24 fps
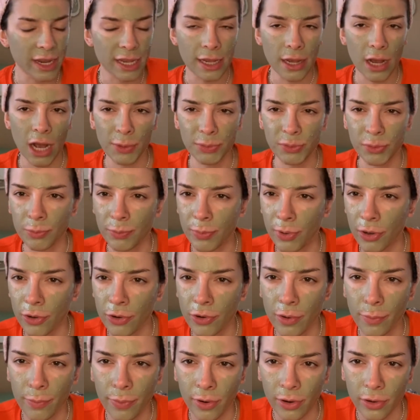he hops from
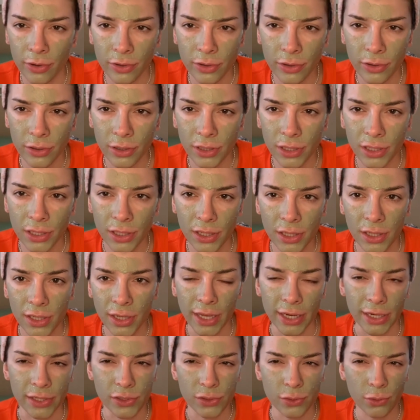partner to partner,
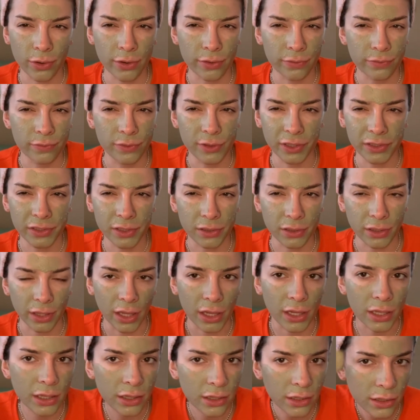and it sort of doesn't
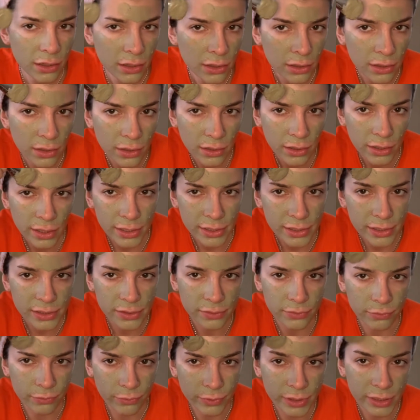like, it
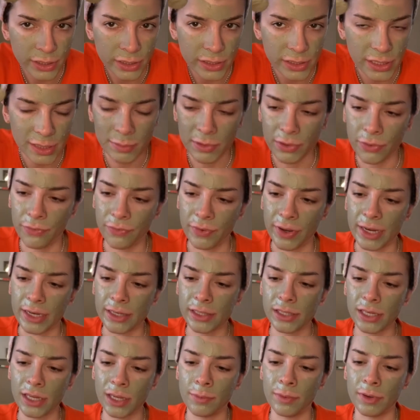doesn't really seem to
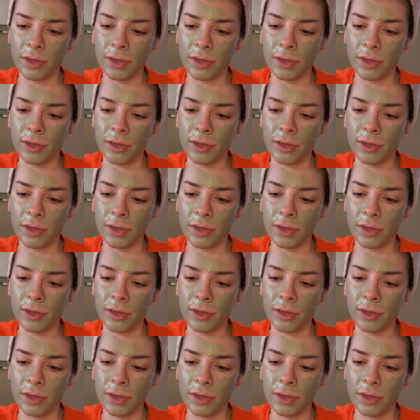phase him.